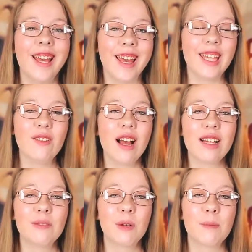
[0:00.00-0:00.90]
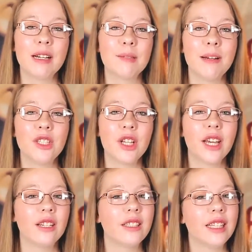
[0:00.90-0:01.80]
Hey you guys, welcome back to my
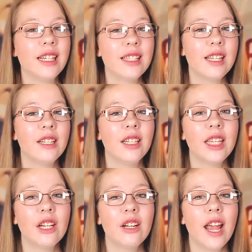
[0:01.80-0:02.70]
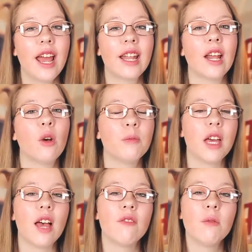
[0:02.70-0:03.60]
channel. It's Teela here, and I hope
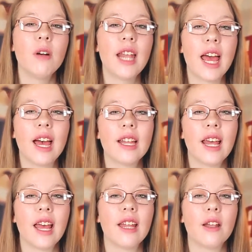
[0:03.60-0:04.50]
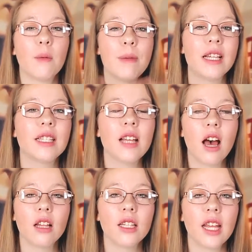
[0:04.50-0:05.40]
that everyone had an amazing
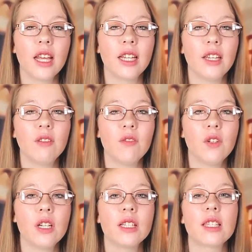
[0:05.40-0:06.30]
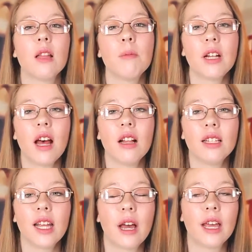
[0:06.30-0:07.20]
holiday, and even if you didn't celebrate a
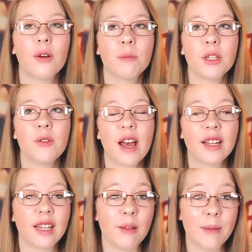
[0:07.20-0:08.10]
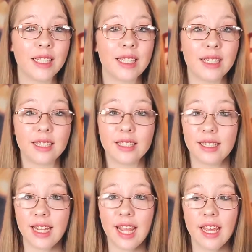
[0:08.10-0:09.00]
holiday, I hope that you had an amazing
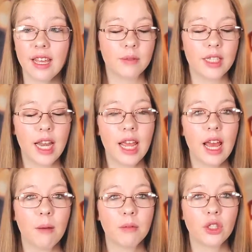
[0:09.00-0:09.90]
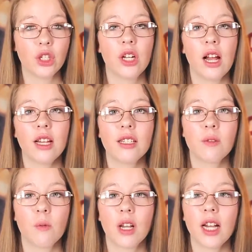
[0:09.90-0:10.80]
day. Today, I'm gonna show you guys
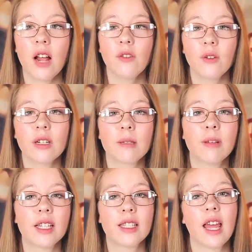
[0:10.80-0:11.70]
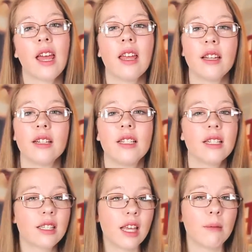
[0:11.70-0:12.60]
what I got for Christmas, and
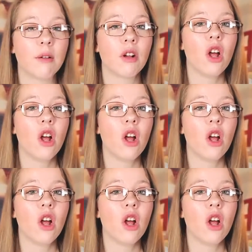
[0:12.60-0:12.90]
disclaimer,